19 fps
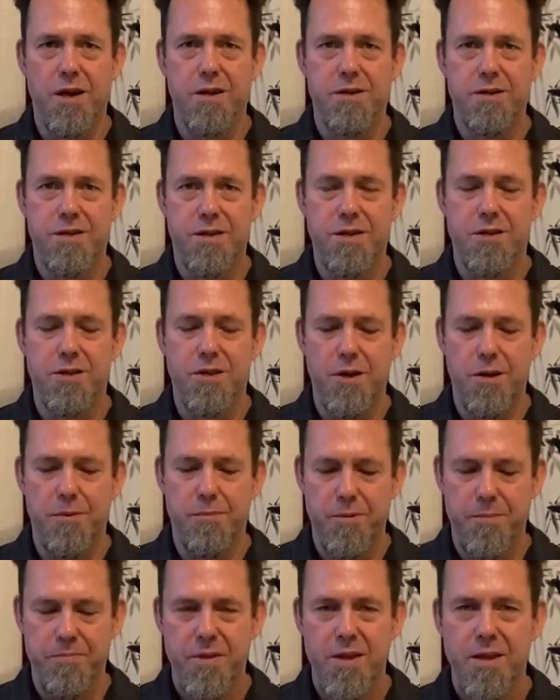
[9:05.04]
Tea Club.
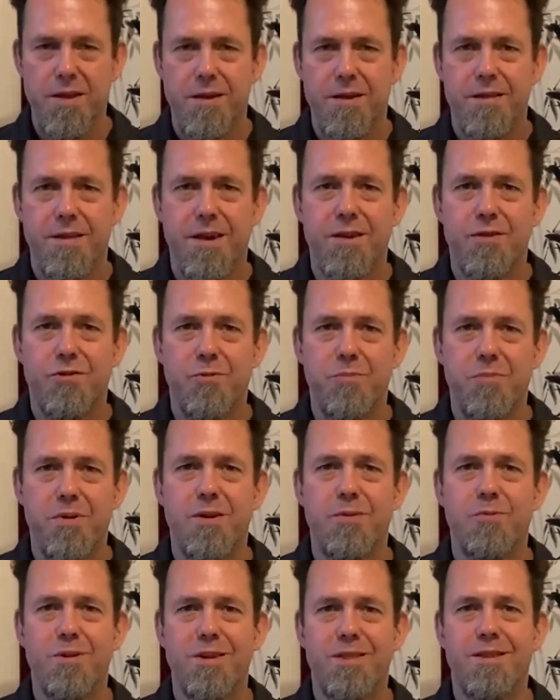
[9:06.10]
Thanks for
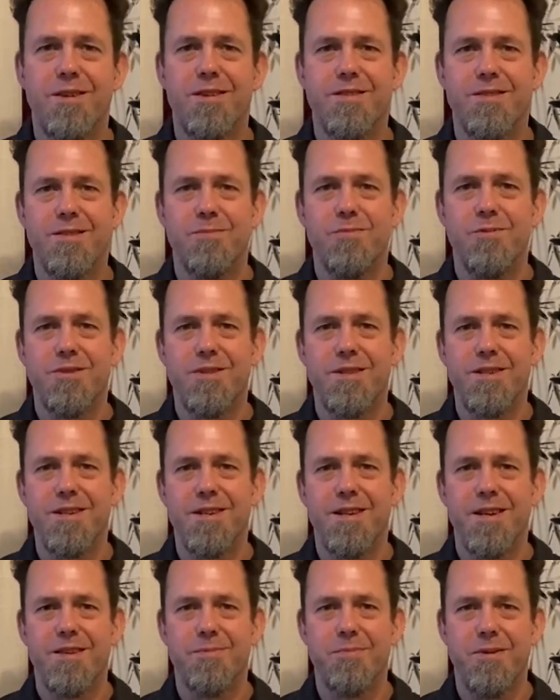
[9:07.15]
being with us, and we'll see you
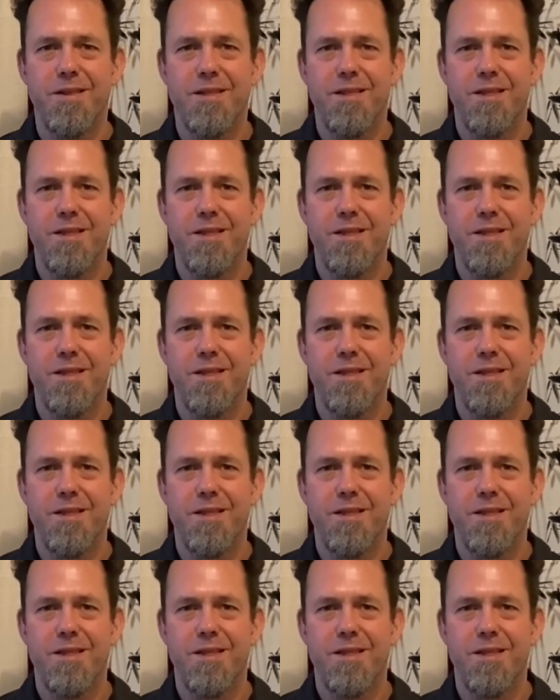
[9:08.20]
next month.